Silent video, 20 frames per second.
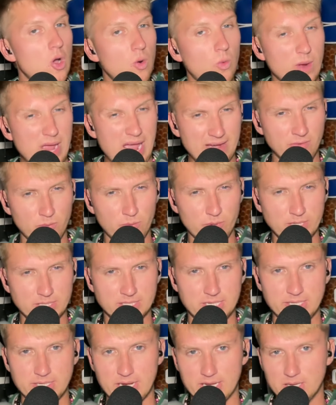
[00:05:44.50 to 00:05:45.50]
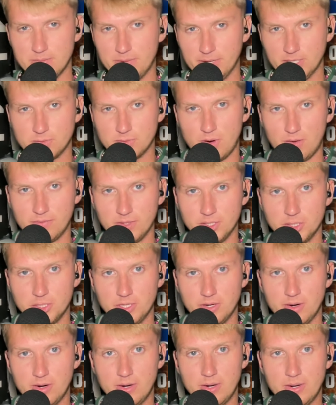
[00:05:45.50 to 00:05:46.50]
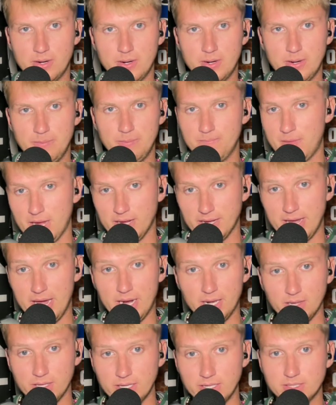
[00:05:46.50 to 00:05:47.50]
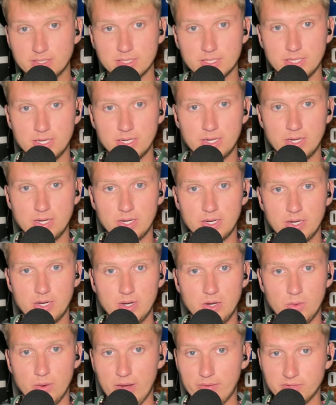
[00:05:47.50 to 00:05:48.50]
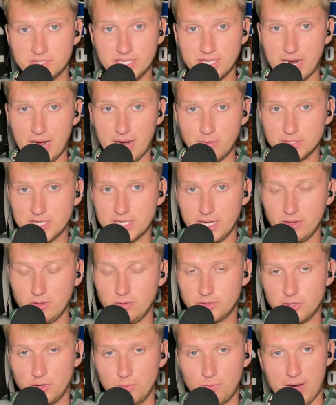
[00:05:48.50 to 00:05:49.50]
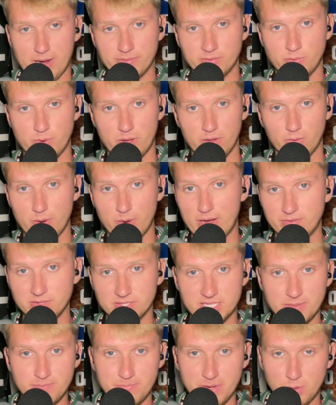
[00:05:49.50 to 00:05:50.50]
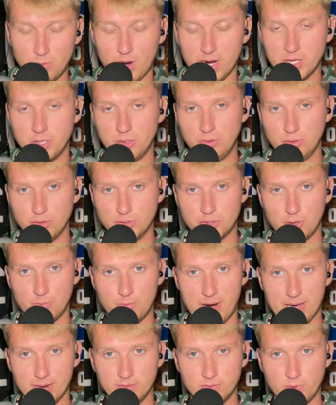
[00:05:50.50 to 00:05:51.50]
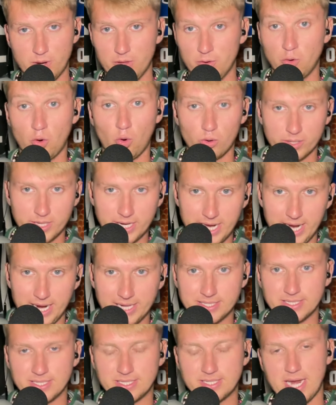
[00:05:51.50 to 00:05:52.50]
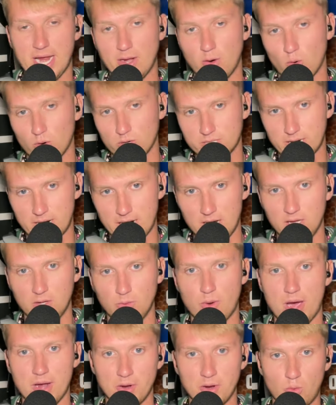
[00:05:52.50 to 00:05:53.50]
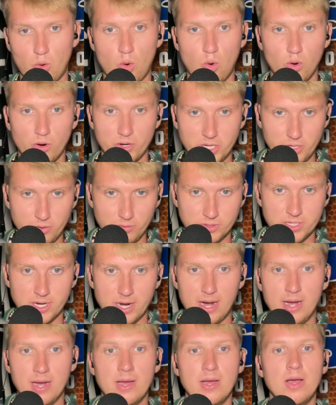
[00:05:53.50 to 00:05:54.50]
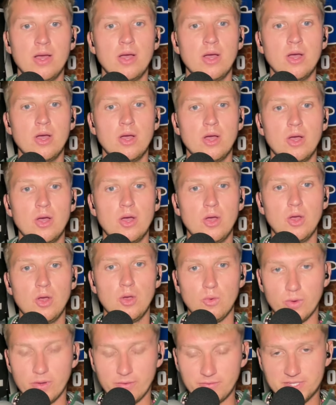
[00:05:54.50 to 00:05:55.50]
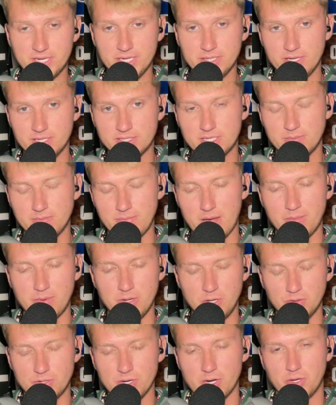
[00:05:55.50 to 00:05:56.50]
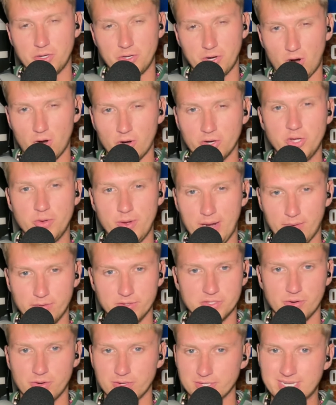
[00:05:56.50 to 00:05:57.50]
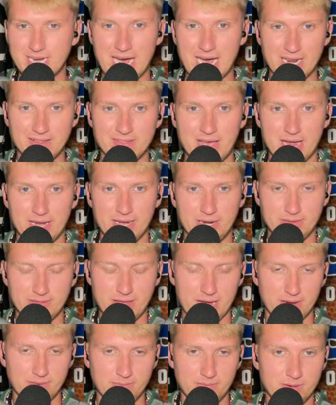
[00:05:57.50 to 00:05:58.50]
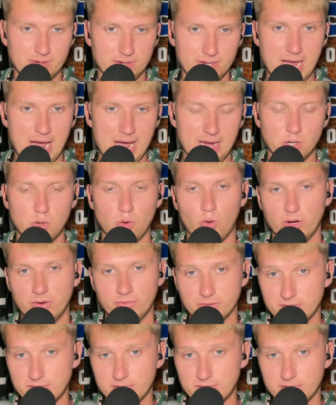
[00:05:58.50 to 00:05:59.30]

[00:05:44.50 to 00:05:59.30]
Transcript: We haven't really seen that in the Big 12 this year. Not yet, at least. We haven't seen Iowa State lose to a bottom dweller. We haven't seen BYU lose to a bottom dweller, or Kansas State, or Colorado, or Utah. We've seen these teams, maybe Utah, you could argue Arizona's kind of in that category.